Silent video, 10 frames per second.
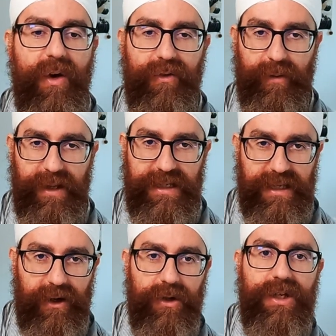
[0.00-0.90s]
from the
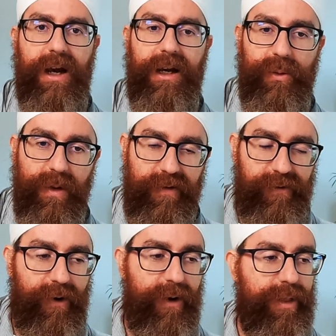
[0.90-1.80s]
second chakra to the
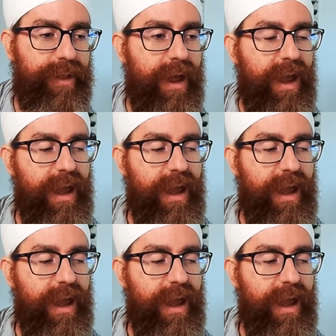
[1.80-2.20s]
fourth?